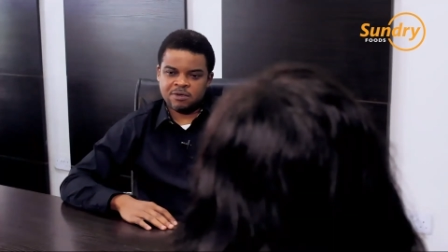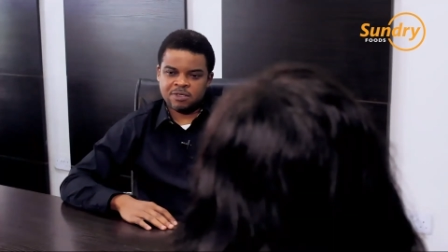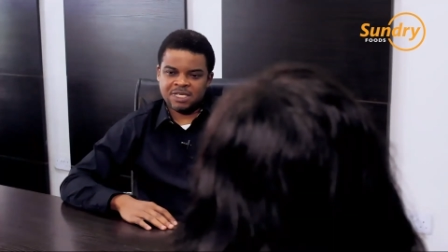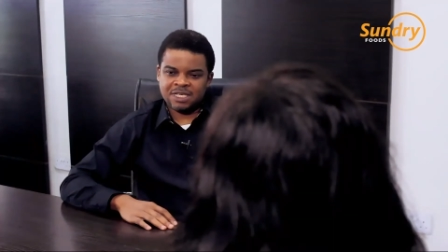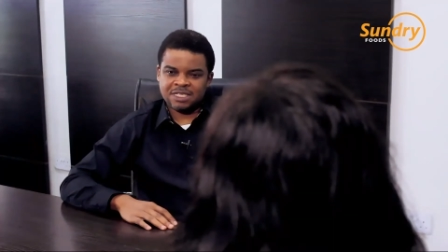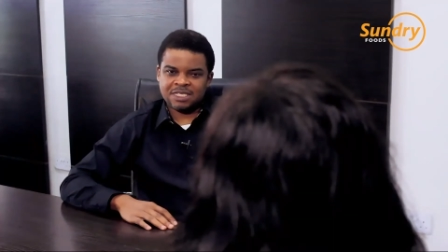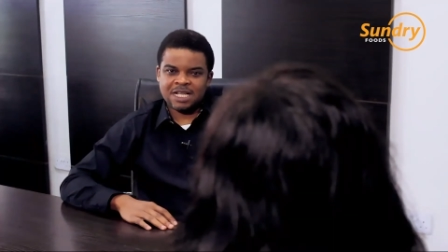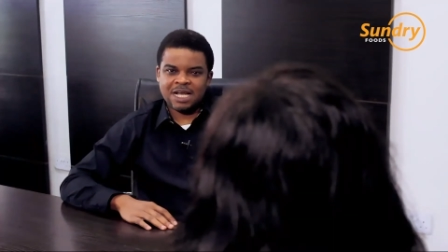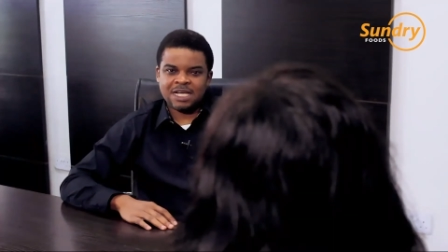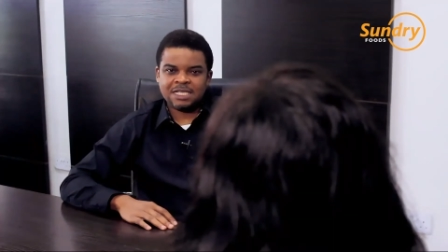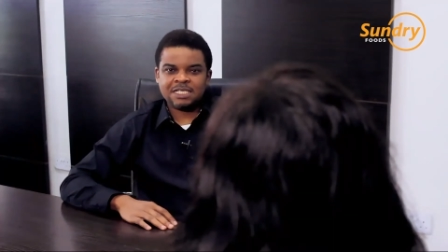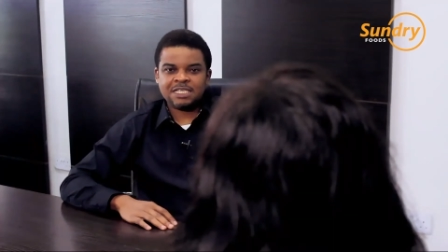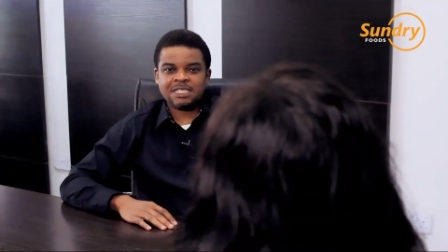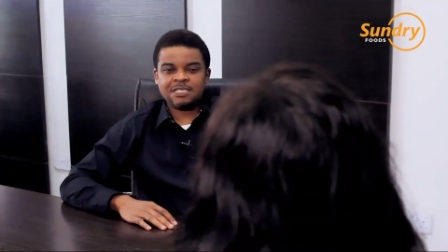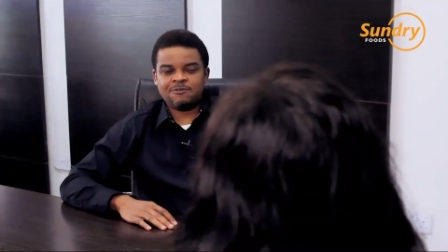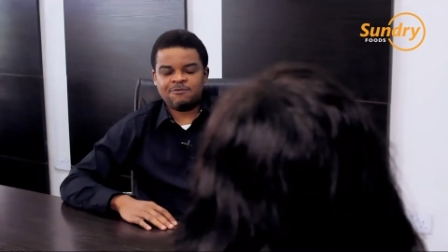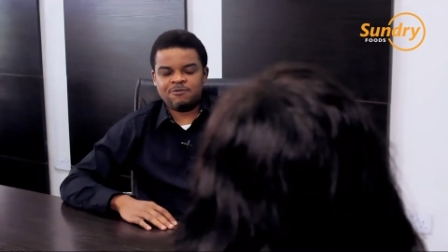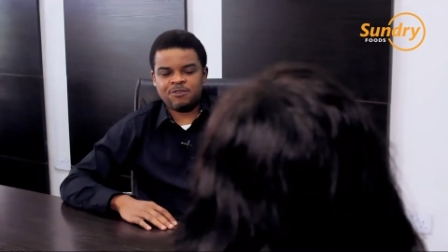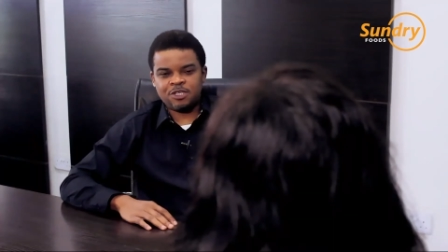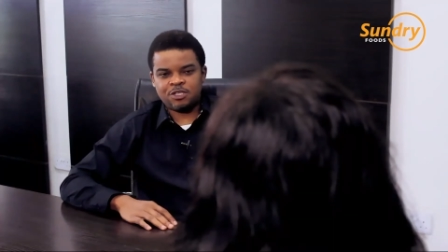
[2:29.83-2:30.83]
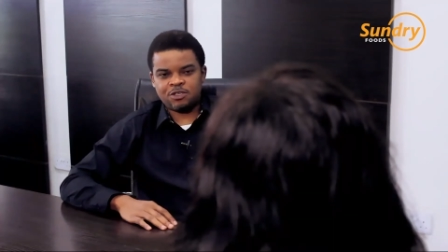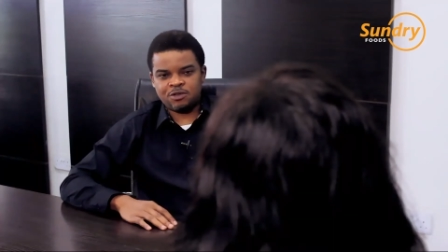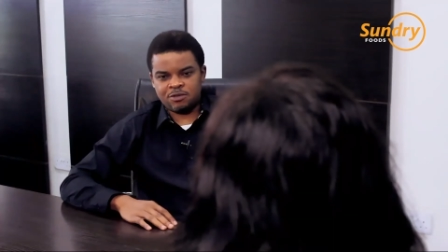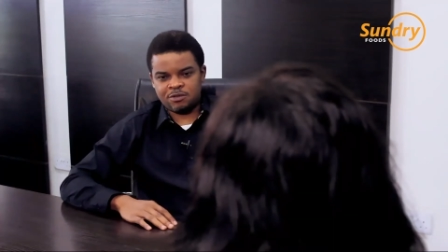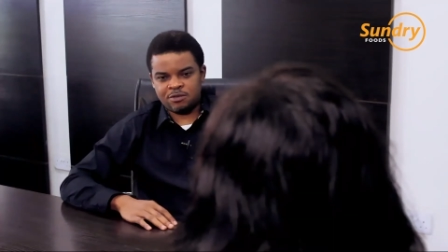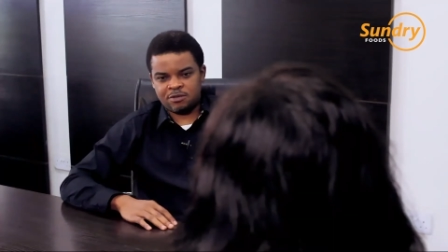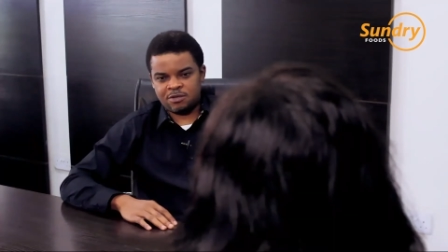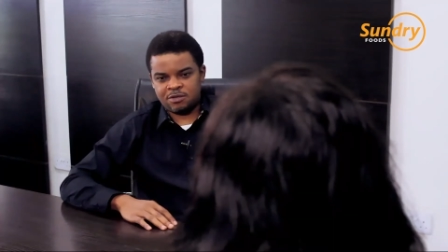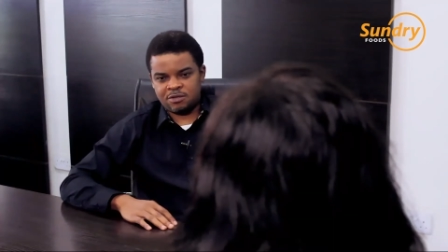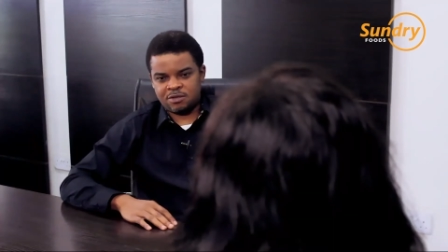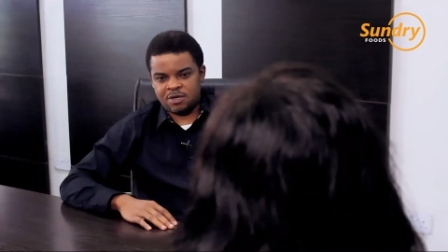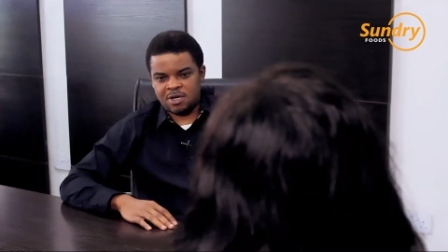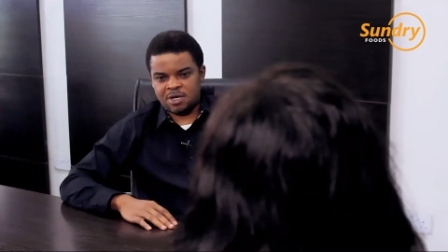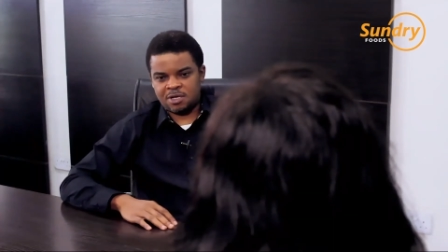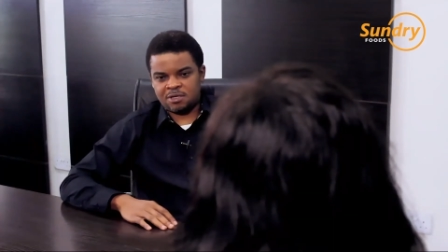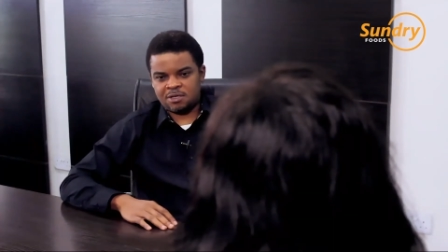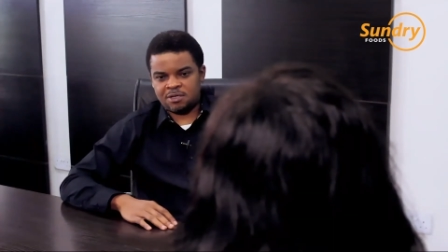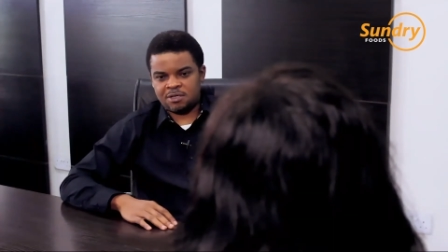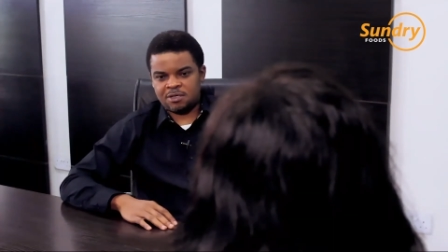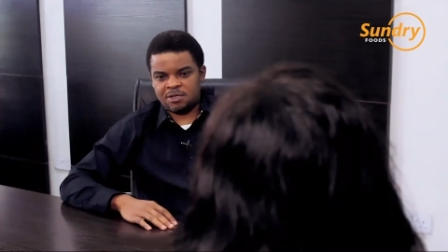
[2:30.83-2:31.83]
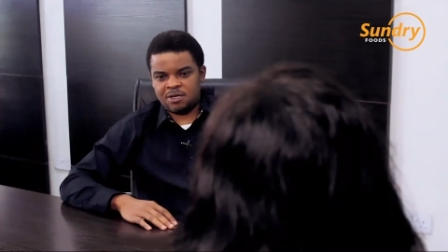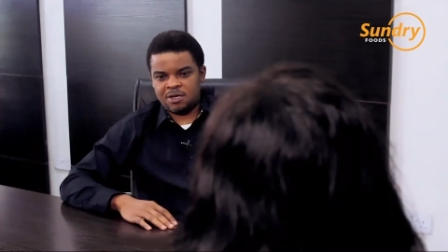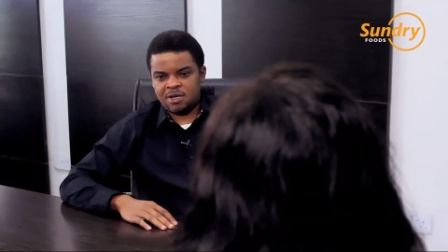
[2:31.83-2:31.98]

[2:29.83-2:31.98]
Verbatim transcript: understanding the vision. And